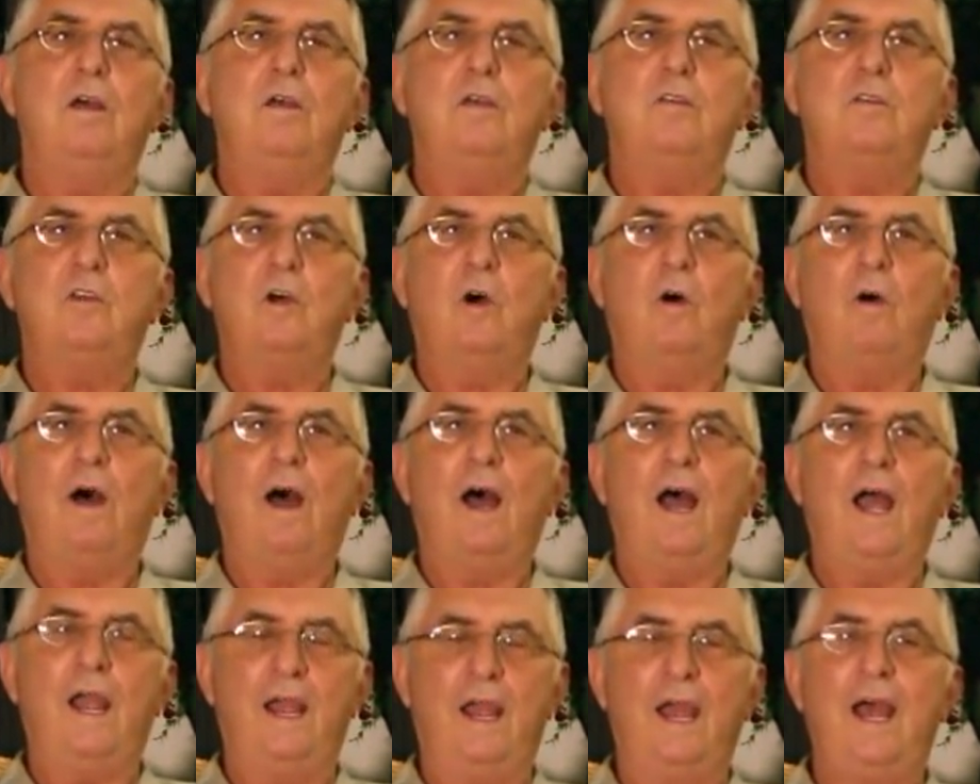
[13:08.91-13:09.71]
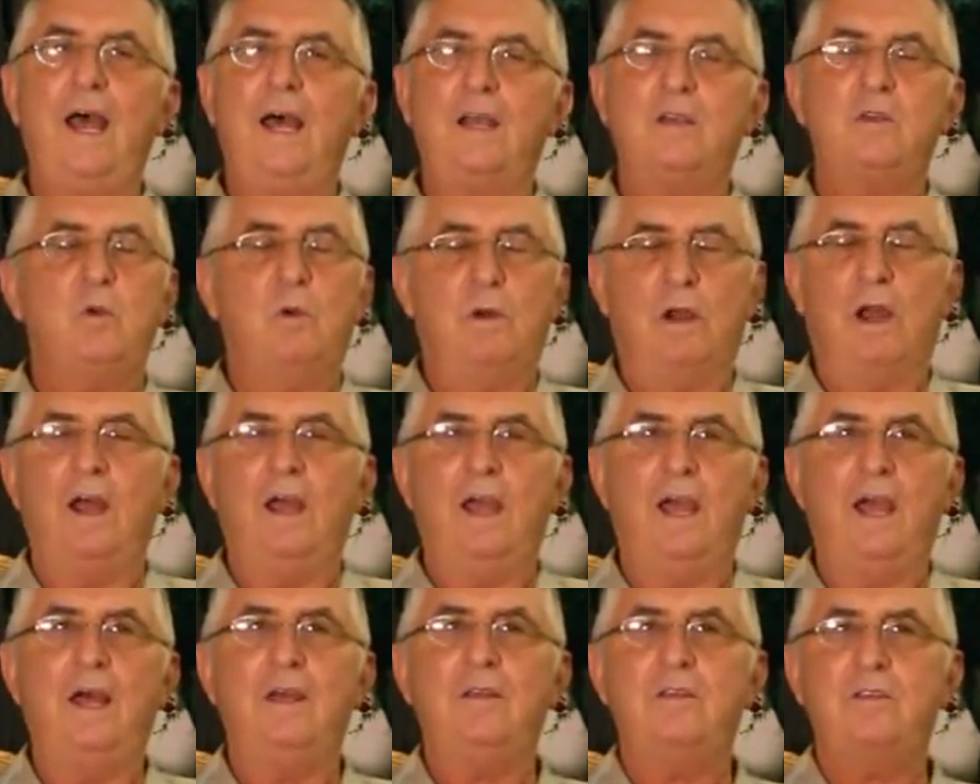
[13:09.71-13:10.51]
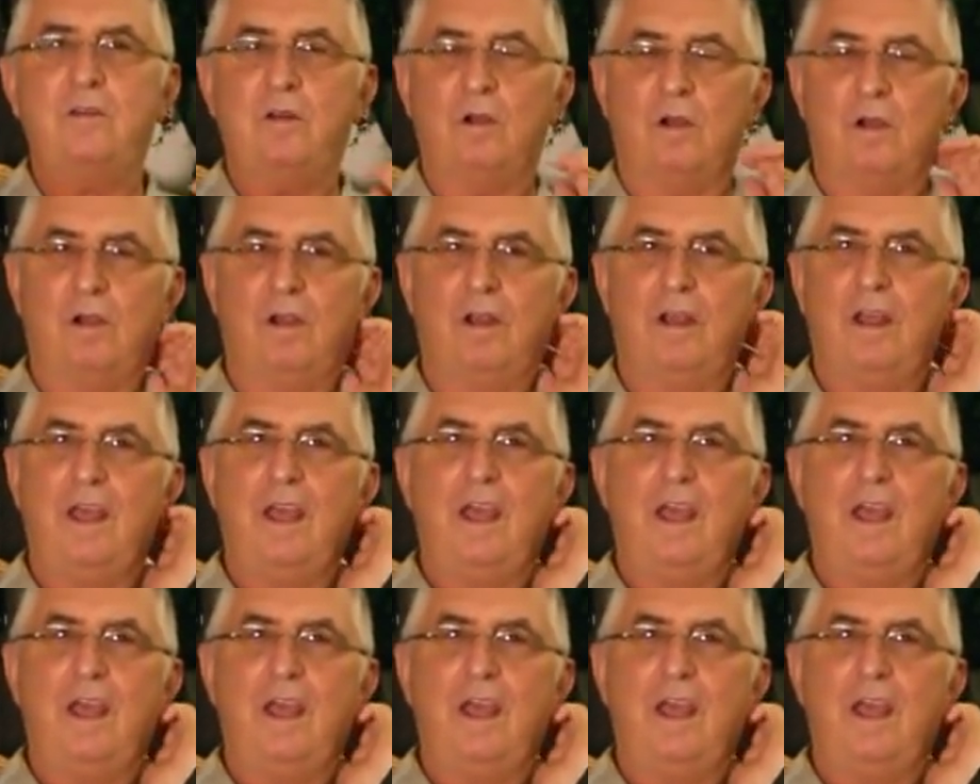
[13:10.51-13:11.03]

So I, that's what I asked her.